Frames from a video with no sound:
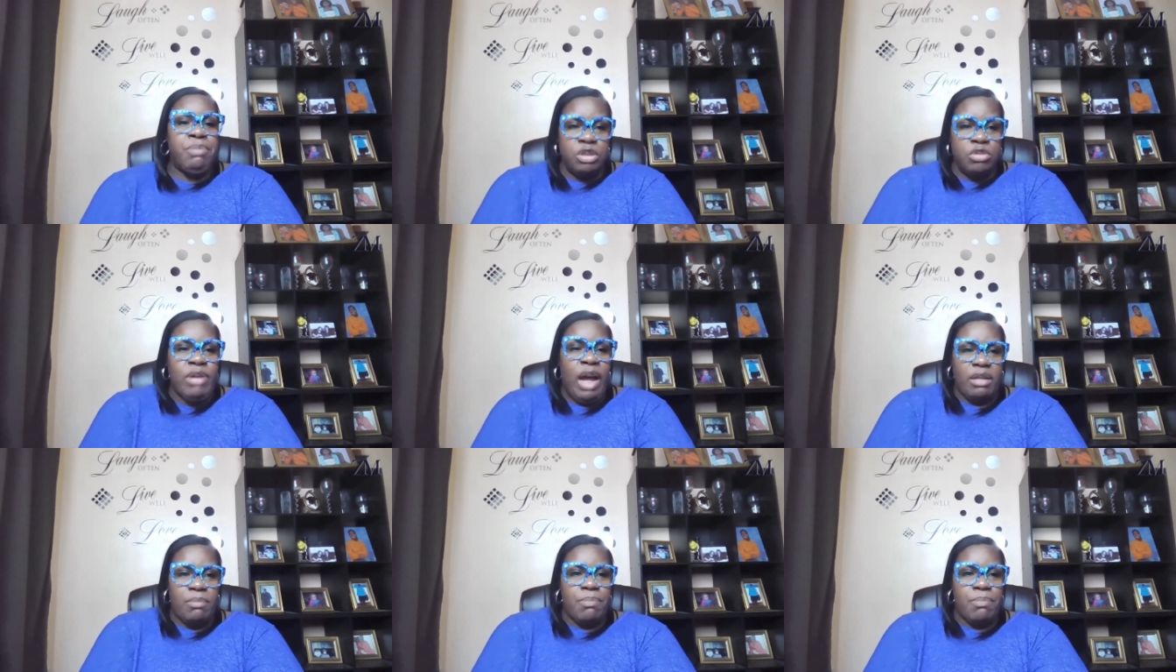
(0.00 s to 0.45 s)

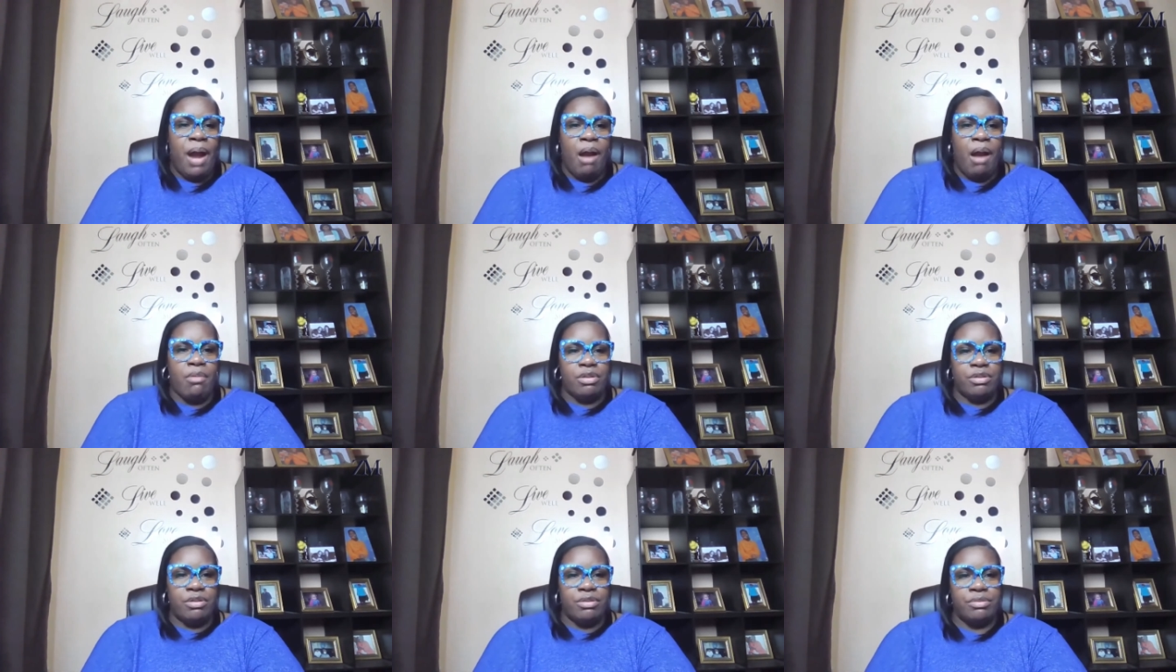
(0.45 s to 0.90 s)
but you got the
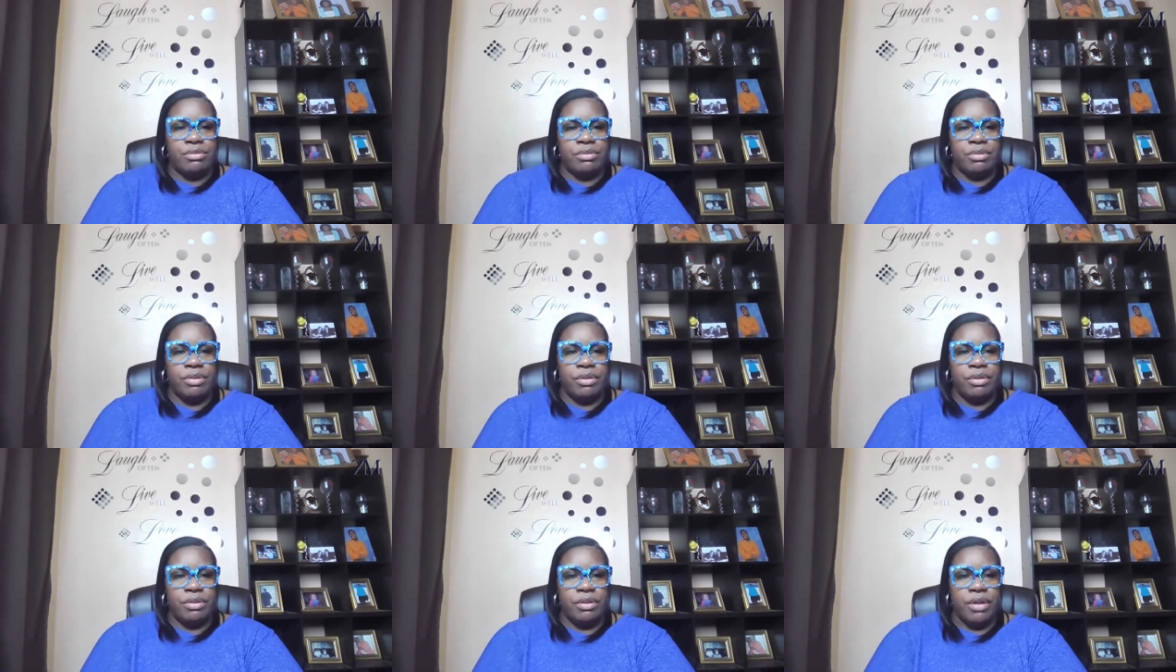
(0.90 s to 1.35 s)
power to?
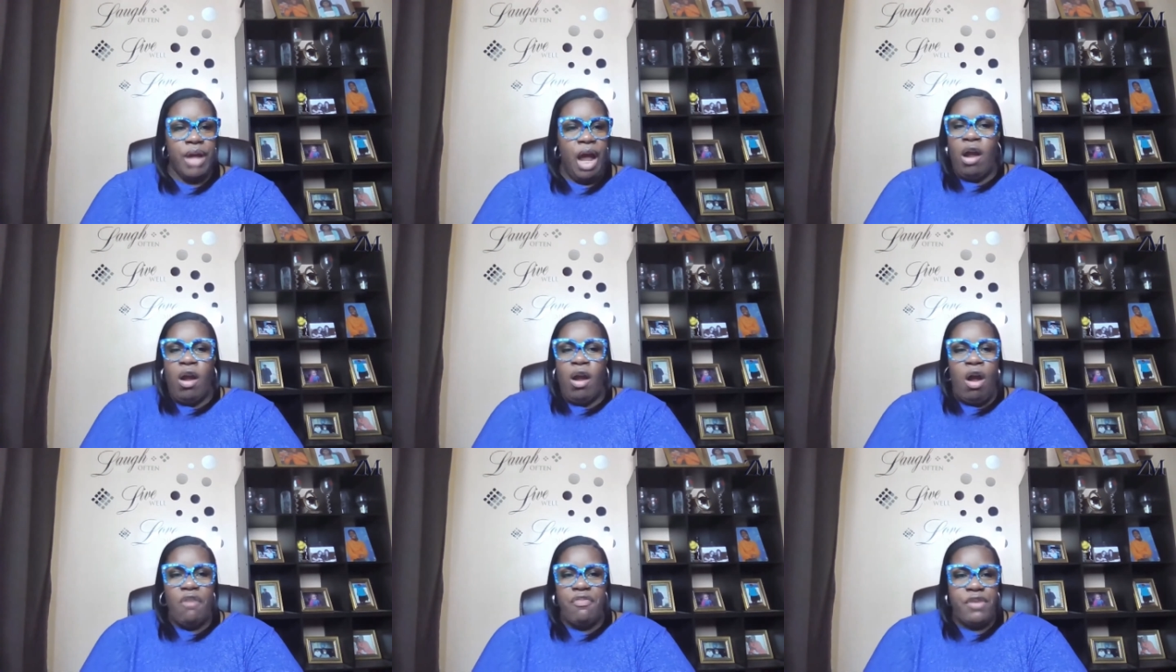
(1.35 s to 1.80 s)

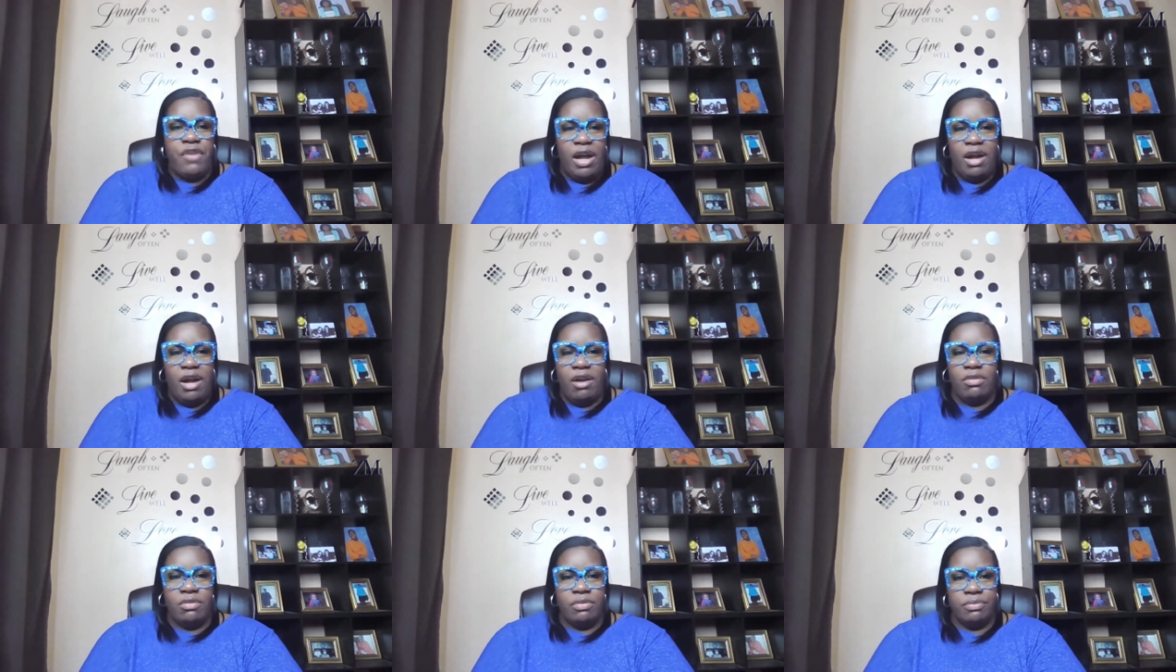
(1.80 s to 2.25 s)
I call
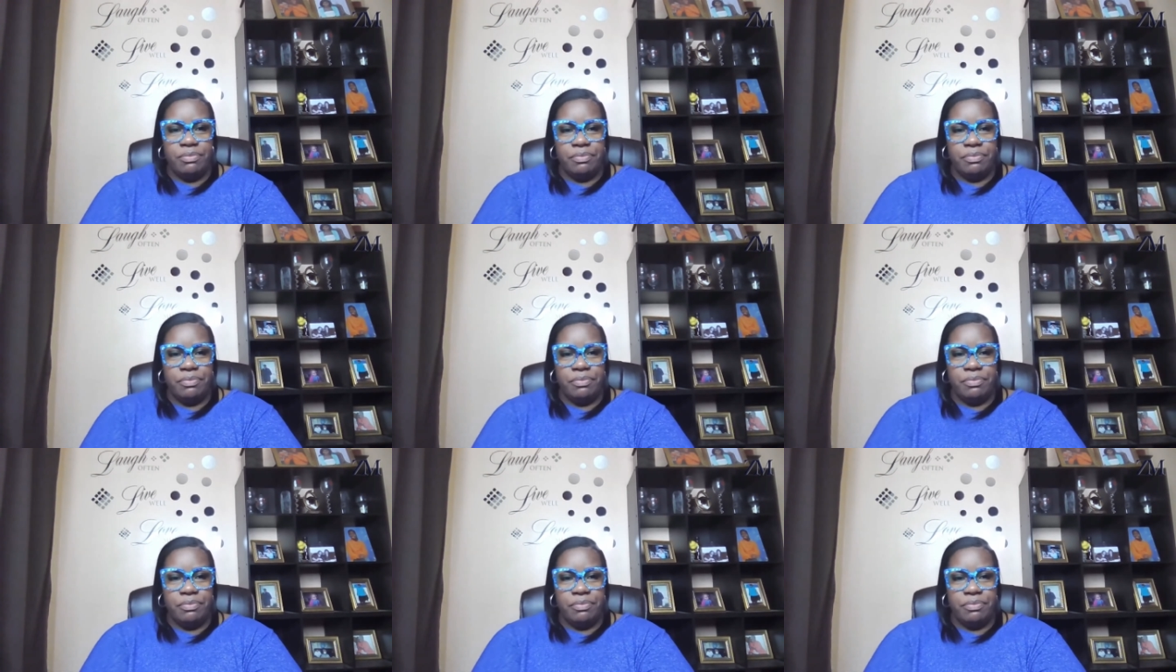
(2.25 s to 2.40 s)
foul.